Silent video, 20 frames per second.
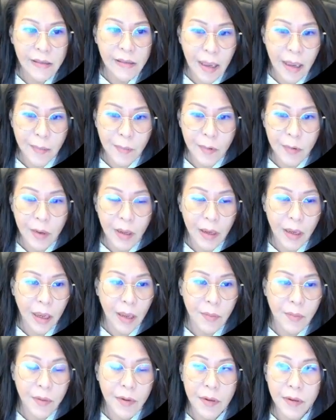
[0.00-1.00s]
time you can
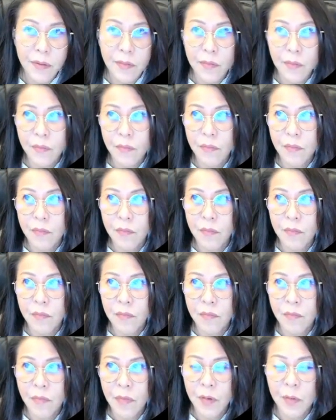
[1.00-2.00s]
come in
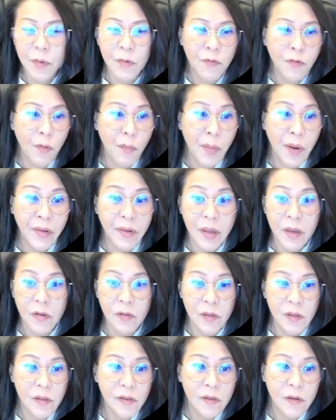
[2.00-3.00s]
maybe from monday or
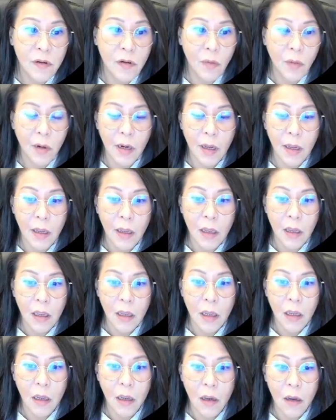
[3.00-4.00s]
thursday or what lah.
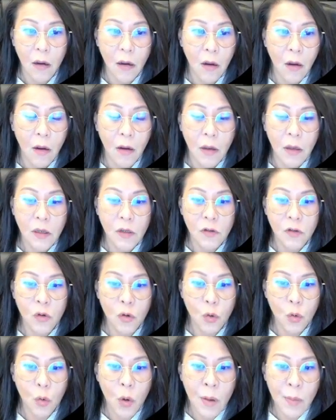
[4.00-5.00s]
Uh.
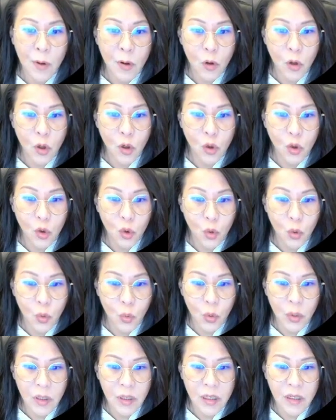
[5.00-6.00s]
so what am i going to
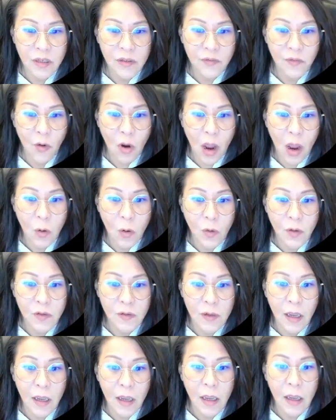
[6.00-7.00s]
do in these four hours
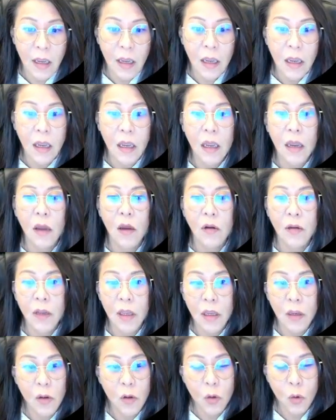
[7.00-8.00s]
uh?
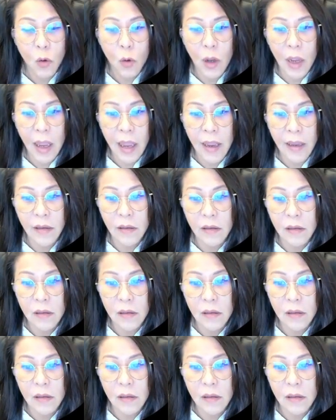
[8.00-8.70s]
okay look at